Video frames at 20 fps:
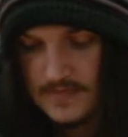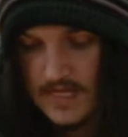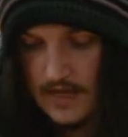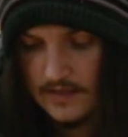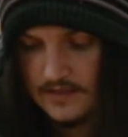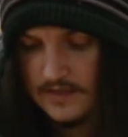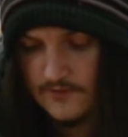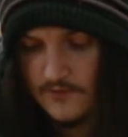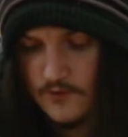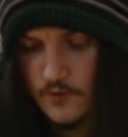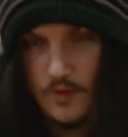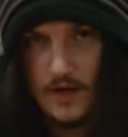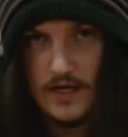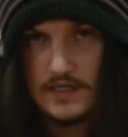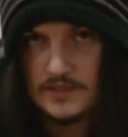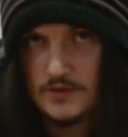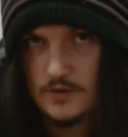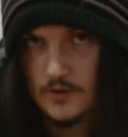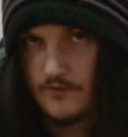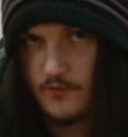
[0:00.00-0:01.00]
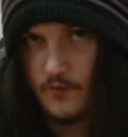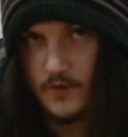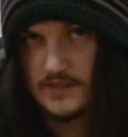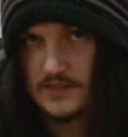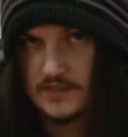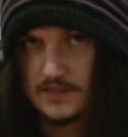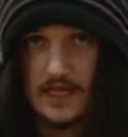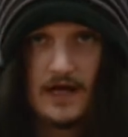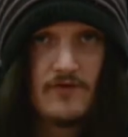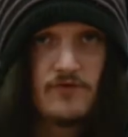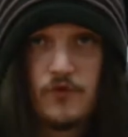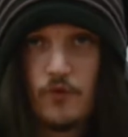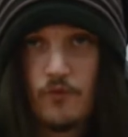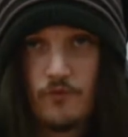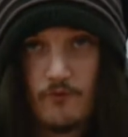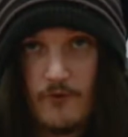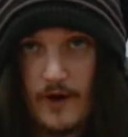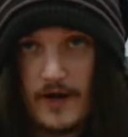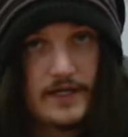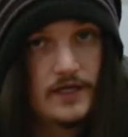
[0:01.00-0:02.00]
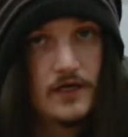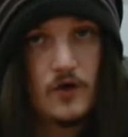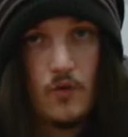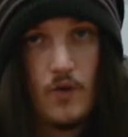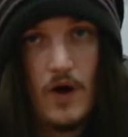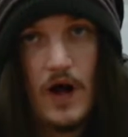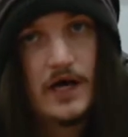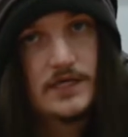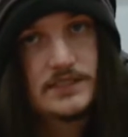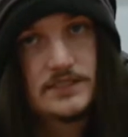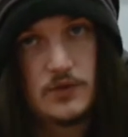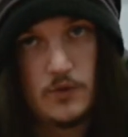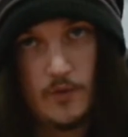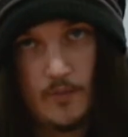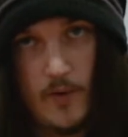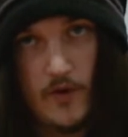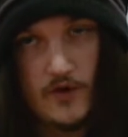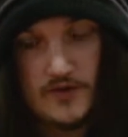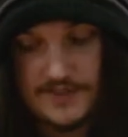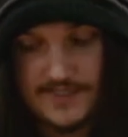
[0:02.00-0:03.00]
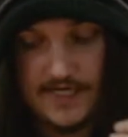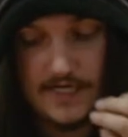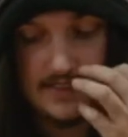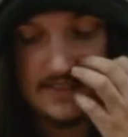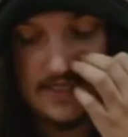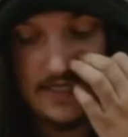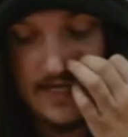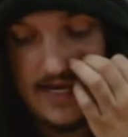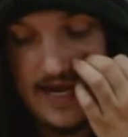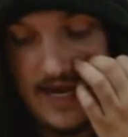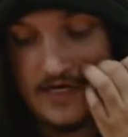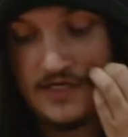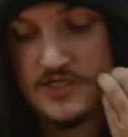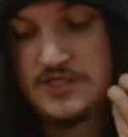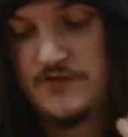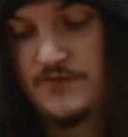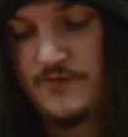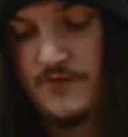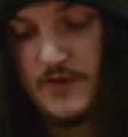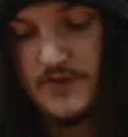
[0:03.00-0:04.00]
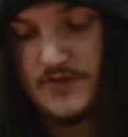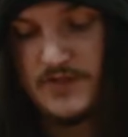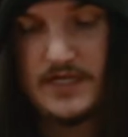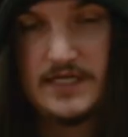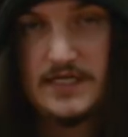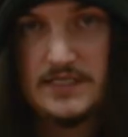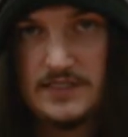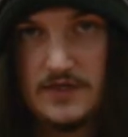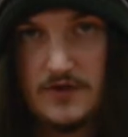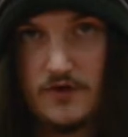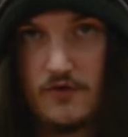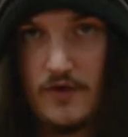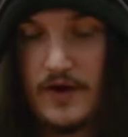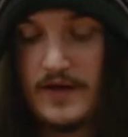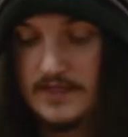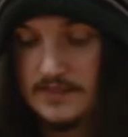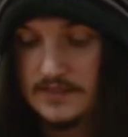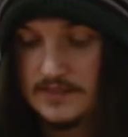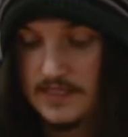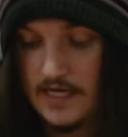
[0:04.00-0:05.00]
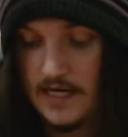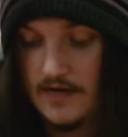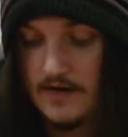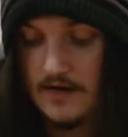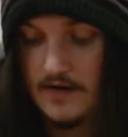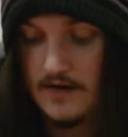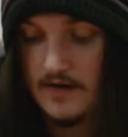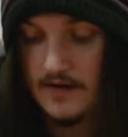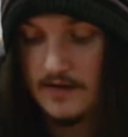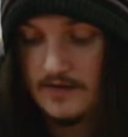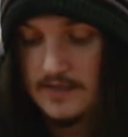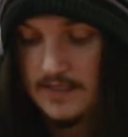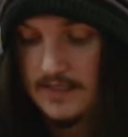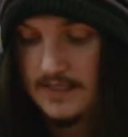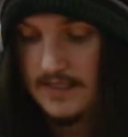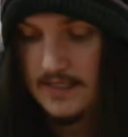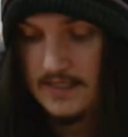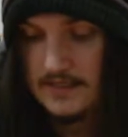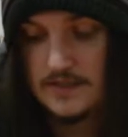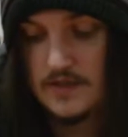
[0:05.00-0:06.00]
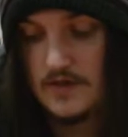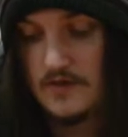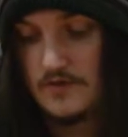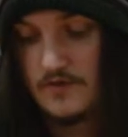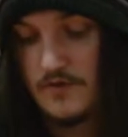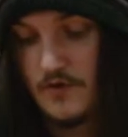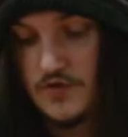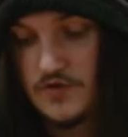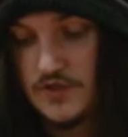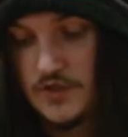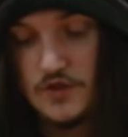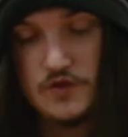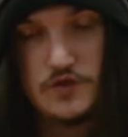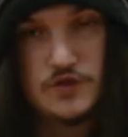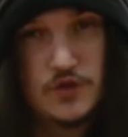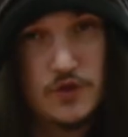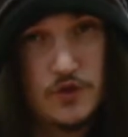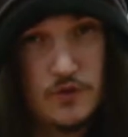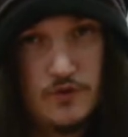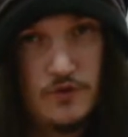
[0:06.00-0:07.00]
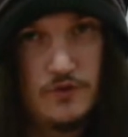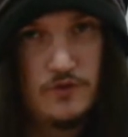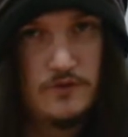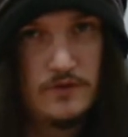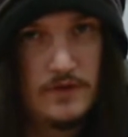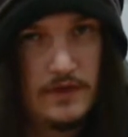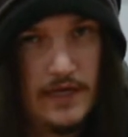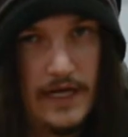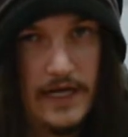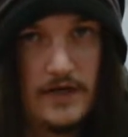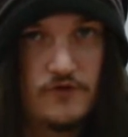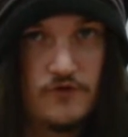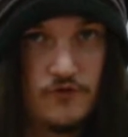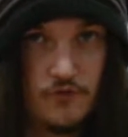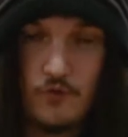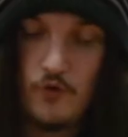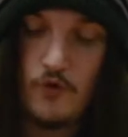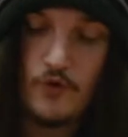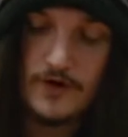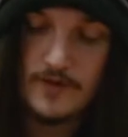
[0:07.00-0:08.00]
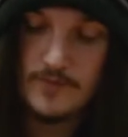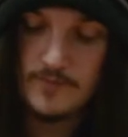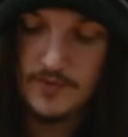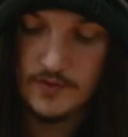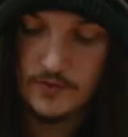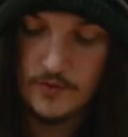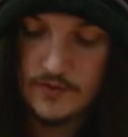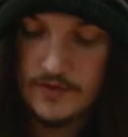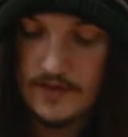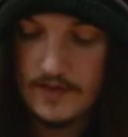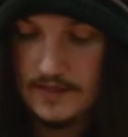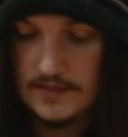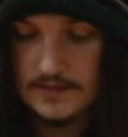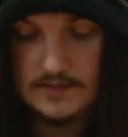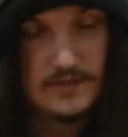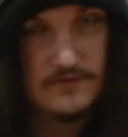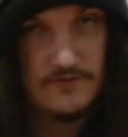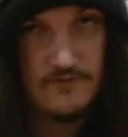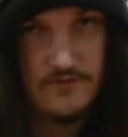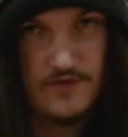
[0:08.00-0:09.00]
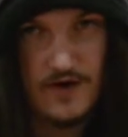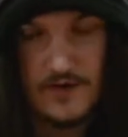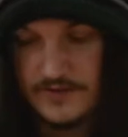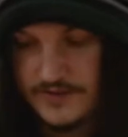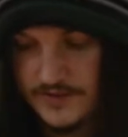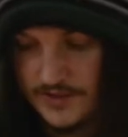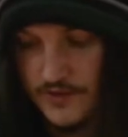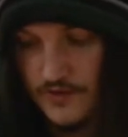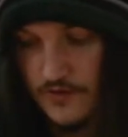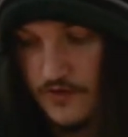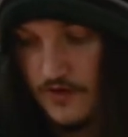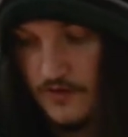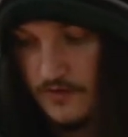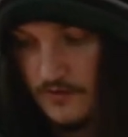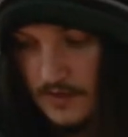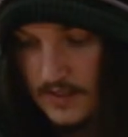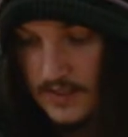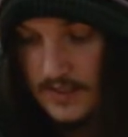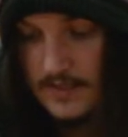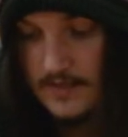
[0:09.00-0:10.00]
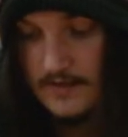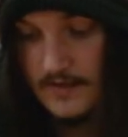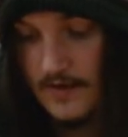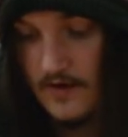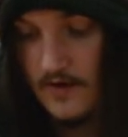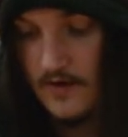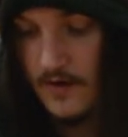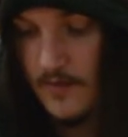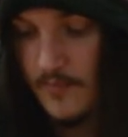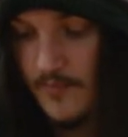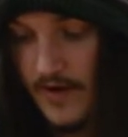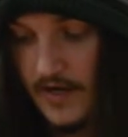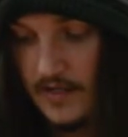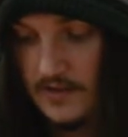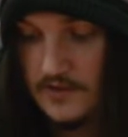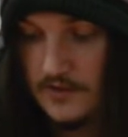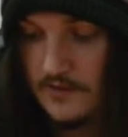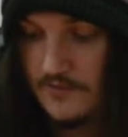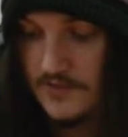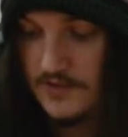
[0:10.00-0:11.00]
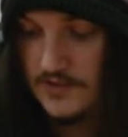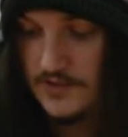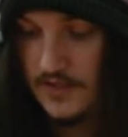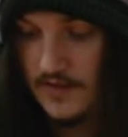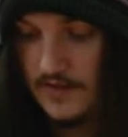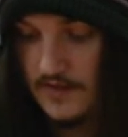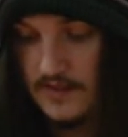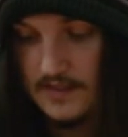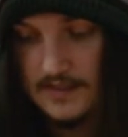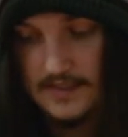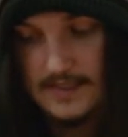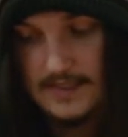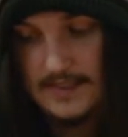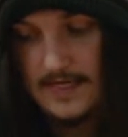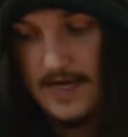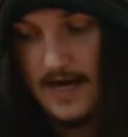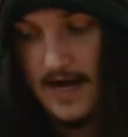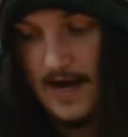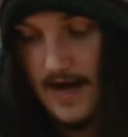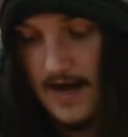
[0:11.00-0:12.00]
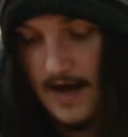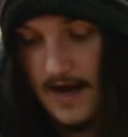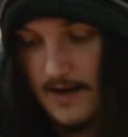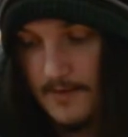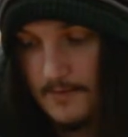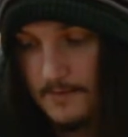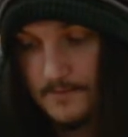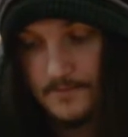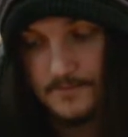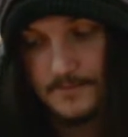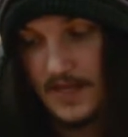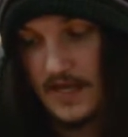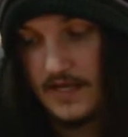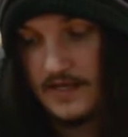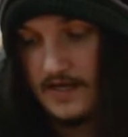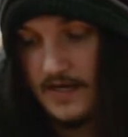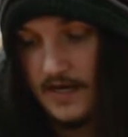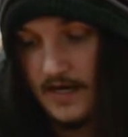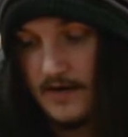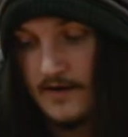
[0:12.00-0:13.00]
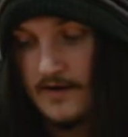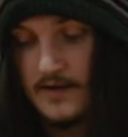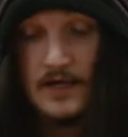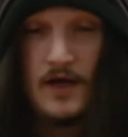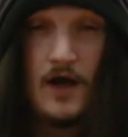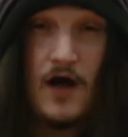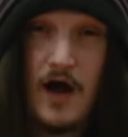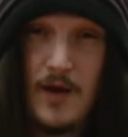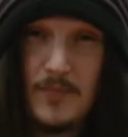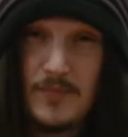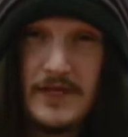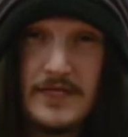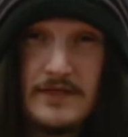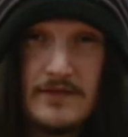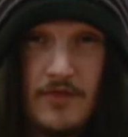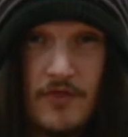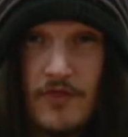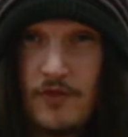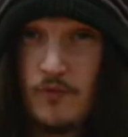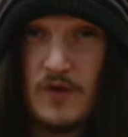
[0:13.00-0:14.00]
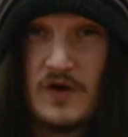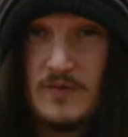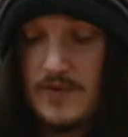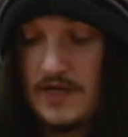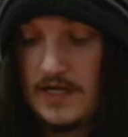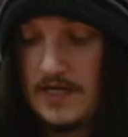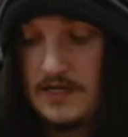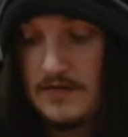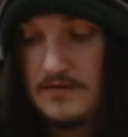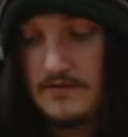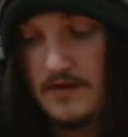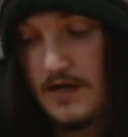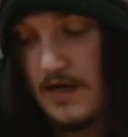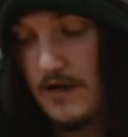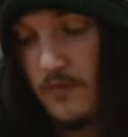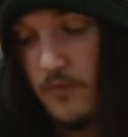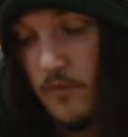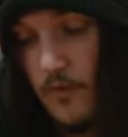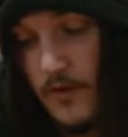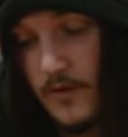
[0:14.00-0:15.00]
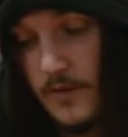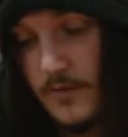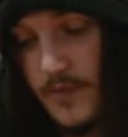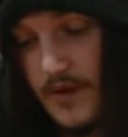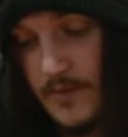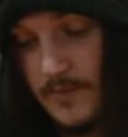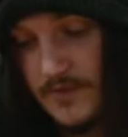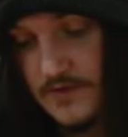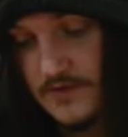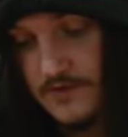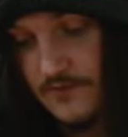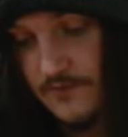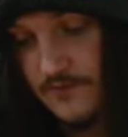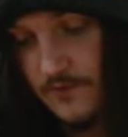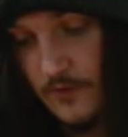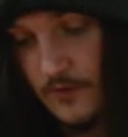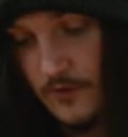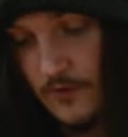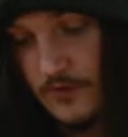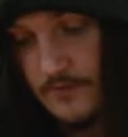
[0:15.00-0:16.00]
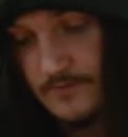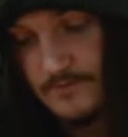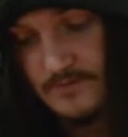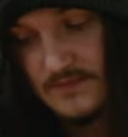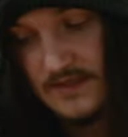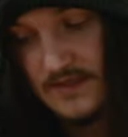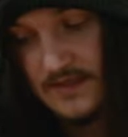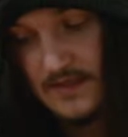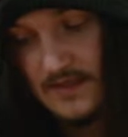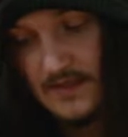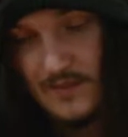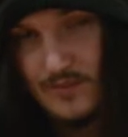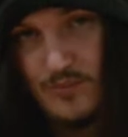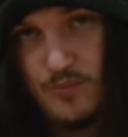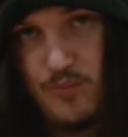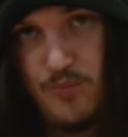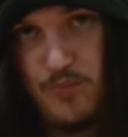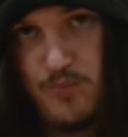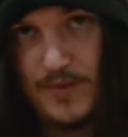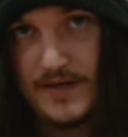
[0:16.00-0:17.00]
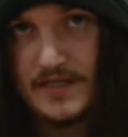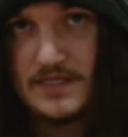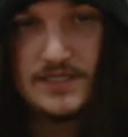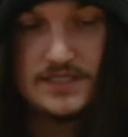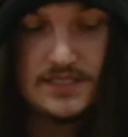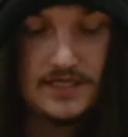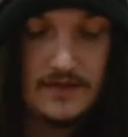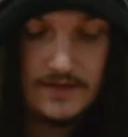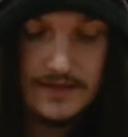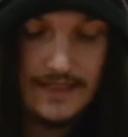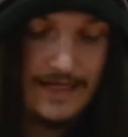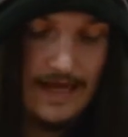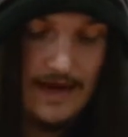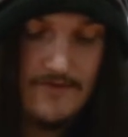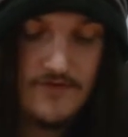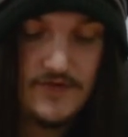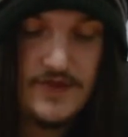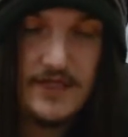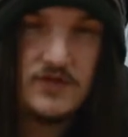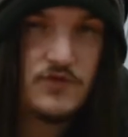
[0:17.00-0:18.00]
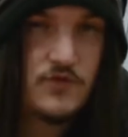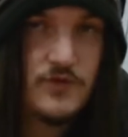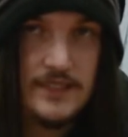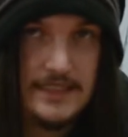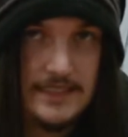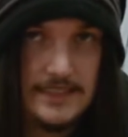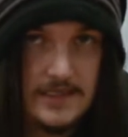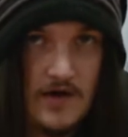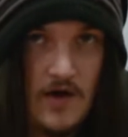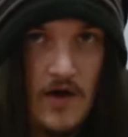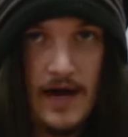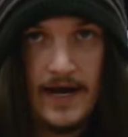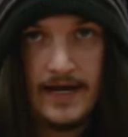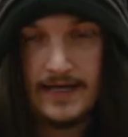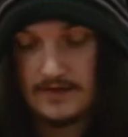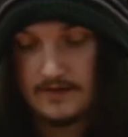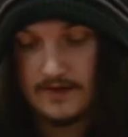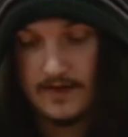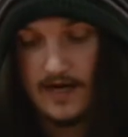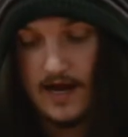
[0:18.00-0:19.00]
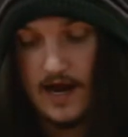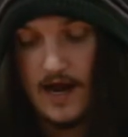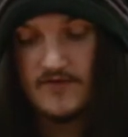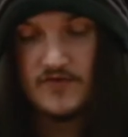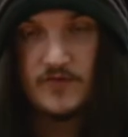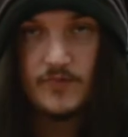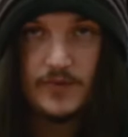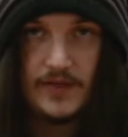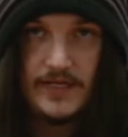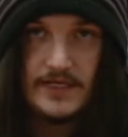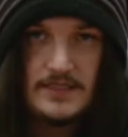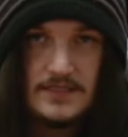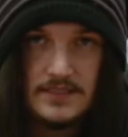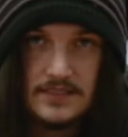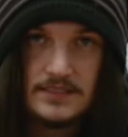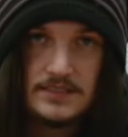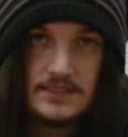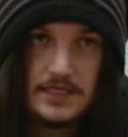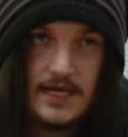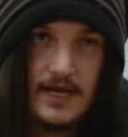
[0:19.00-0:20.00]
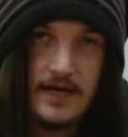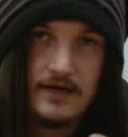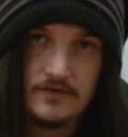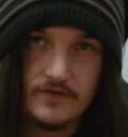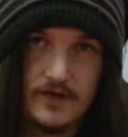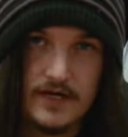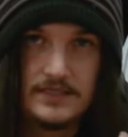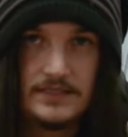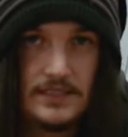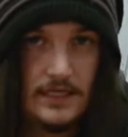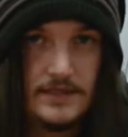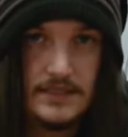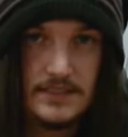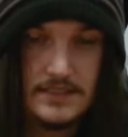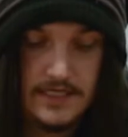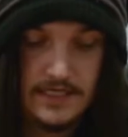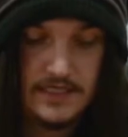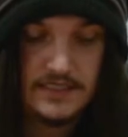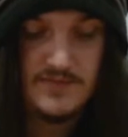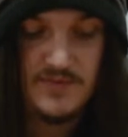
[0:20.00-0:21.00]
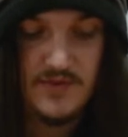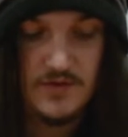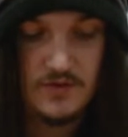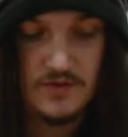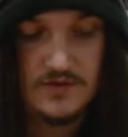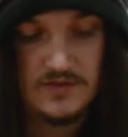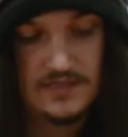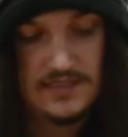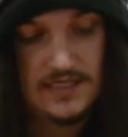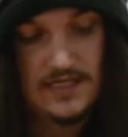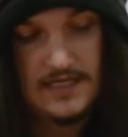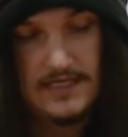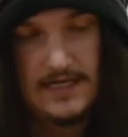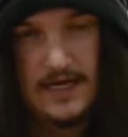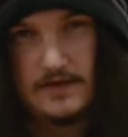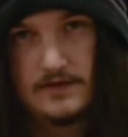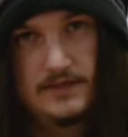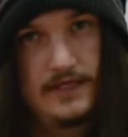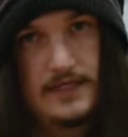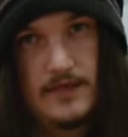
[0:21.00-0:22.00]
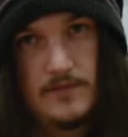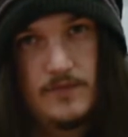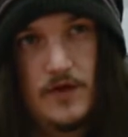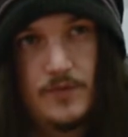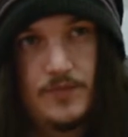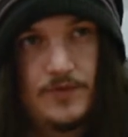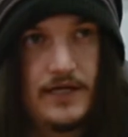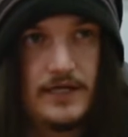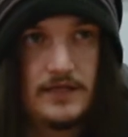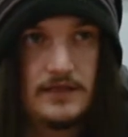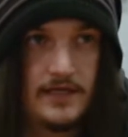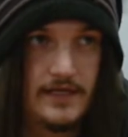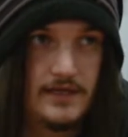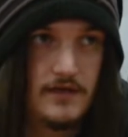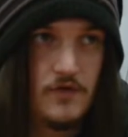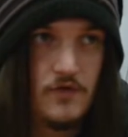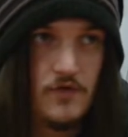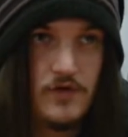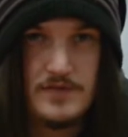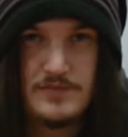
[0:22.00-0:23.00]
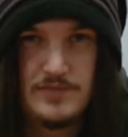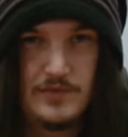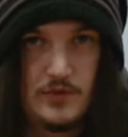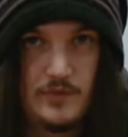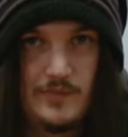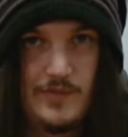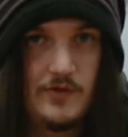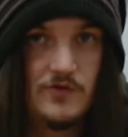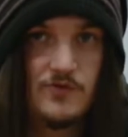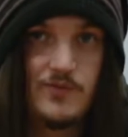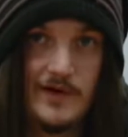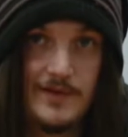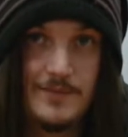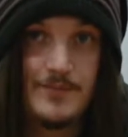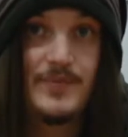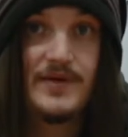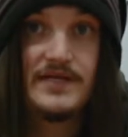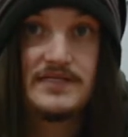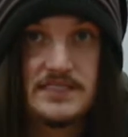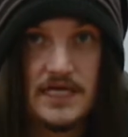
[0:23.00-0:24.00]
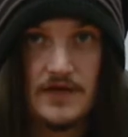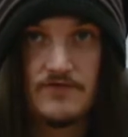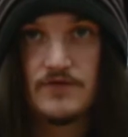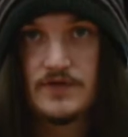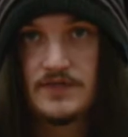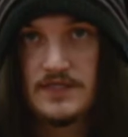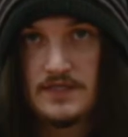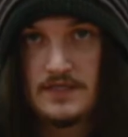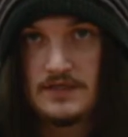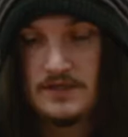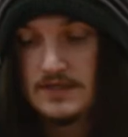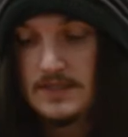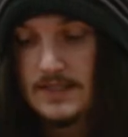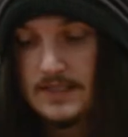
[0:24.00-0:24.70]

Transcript: I love Gowasu. I've always loved running Gowasu on most decks I can. It just feels like he's in a great insane card. So those are your 2 like drawing blue cards. Very strong. They kind of bounce off each other. And yeah, I played 3 Bean. I want to bump it to 4. But I just, like, everything's really tight. Like, I have to play things to counteract other decks because, like, I'm not playing, like, the green-blue build where it beats everything.